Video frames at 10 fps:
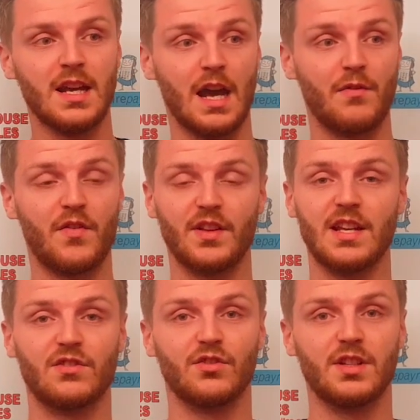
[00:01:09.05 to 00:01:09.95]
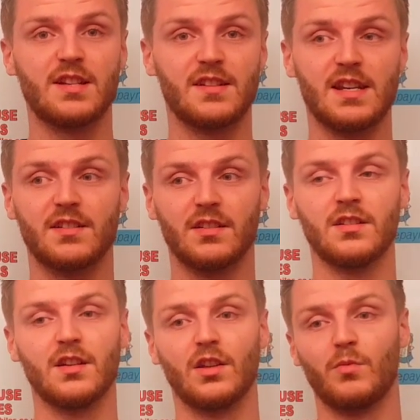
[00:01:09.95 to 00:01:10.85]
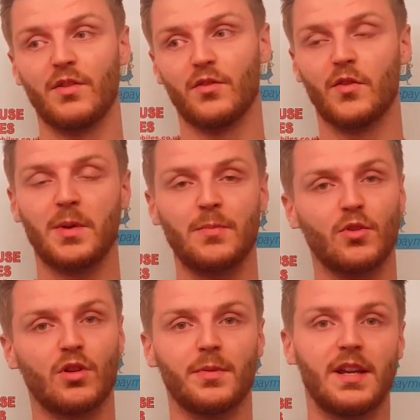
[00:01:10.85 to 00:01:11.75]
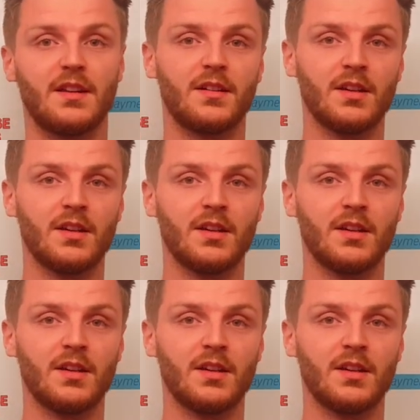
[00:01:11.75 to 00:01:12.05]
everything that he's done this season, along with other people coming in,